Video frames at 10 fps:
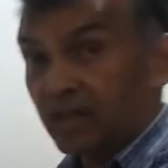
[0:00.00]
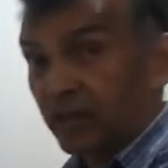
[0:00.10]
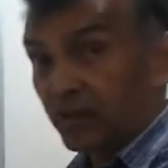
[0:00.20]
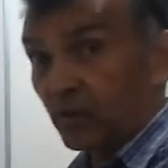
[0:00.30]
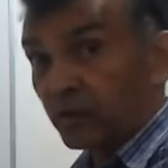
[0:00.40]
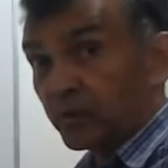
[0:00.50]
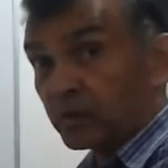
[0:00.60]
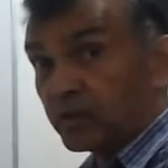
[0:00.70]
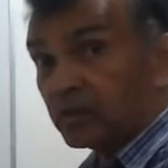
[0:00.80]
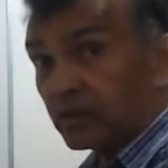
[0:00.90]
Are you all in
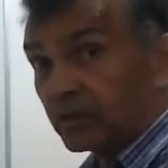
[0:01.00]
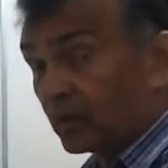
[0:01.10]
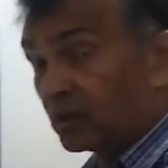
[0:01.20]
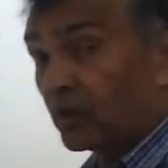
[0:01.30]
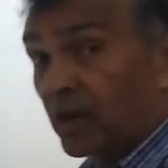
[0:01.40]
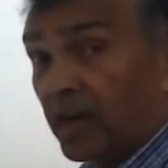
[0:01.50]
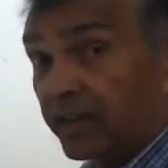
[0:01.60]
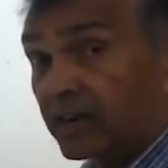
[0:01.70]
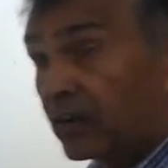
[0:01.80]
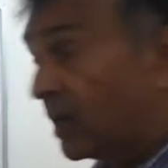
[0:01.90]
this? Not hard.
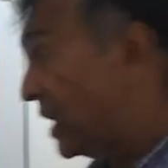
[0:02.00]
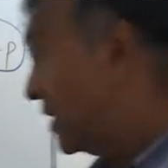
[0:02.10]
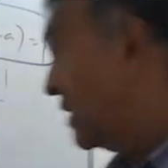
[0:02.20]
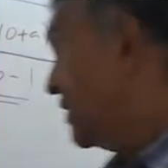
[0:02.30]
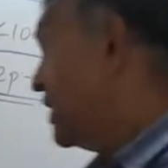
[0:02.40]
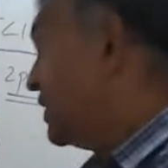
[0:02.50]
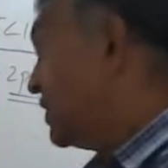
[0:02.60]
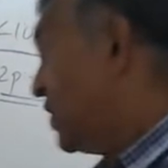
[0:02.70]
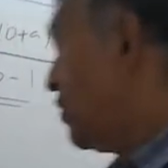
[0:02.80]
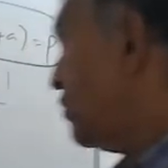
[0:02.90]
Yeah, not hard.
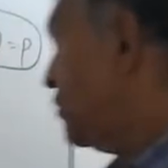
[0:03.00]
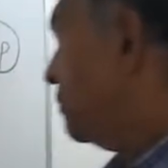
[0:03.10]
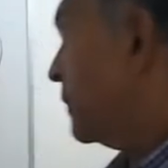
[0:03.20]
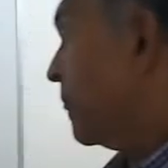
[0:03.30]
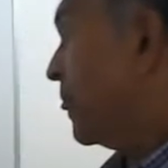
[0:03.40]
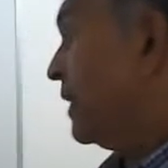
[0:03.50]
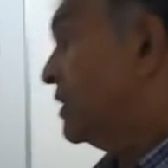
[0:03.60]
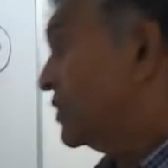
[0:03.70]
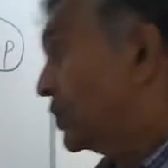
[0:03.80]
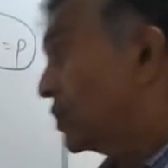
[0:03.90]
So
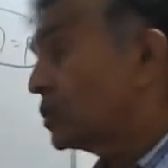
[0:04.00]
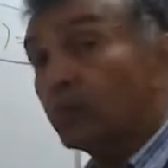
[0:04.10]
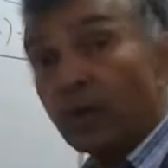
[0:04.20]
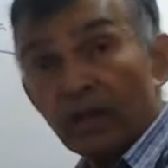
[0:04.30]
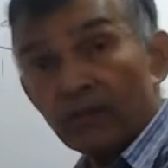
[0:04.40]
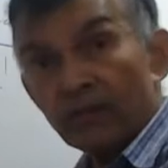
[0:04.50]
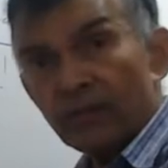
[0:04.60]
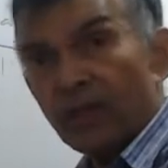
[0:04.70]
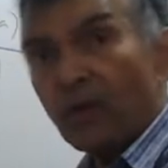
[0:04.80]
0 to 12.